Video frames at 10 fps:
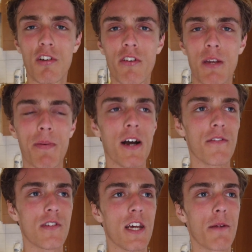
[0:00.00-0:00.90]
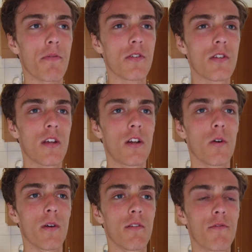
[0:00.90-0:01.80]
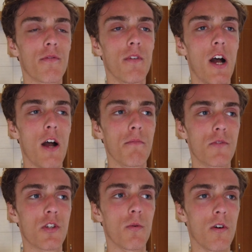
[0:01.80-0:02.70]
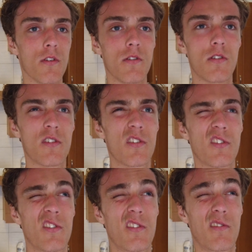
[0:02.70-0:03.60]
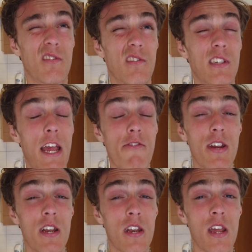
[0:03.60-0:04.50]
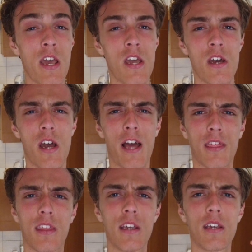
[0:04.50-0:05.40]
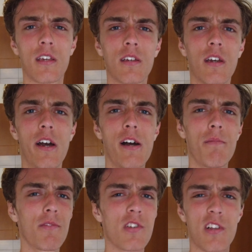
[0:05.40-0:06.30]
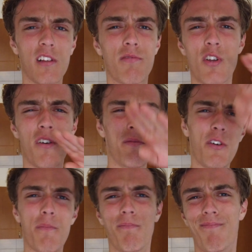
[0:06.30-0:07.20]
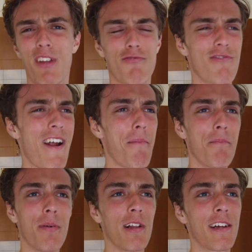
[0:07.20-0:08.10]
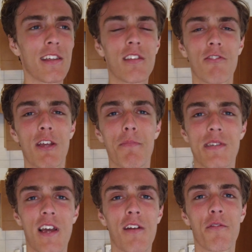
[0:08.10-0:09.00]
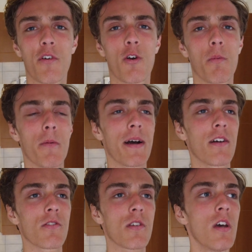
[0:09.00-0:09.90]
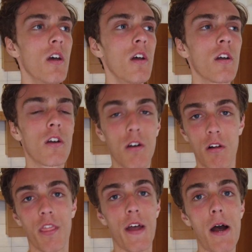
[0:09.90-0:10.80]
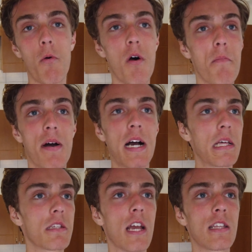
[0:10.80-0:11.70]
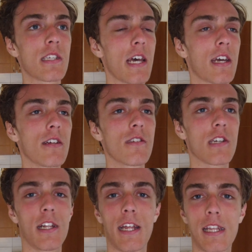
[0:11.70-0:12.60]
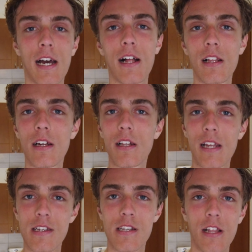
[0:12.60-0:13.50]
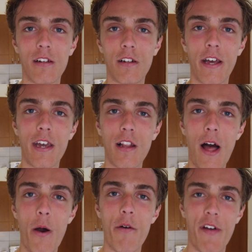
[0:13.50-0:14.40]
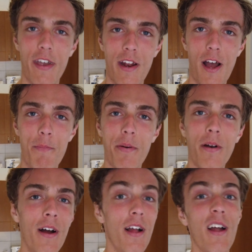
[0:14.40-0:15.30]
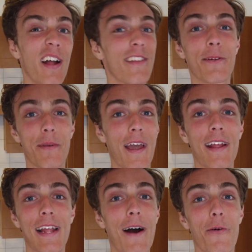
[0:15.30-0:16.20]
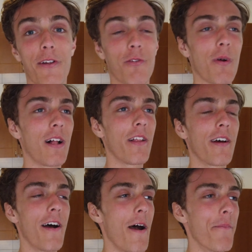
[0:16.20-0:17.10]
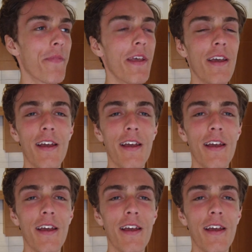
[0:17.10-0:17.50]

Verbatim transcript: the Greek part of Cyprus, going um, towards Derinia, I think. Um, there's all sort of a, a ramp at like three percent for a couple of miles. Got that one by ten seconds, and then that last little hill out of Ayia Napa, ended up getting that one as well. Um,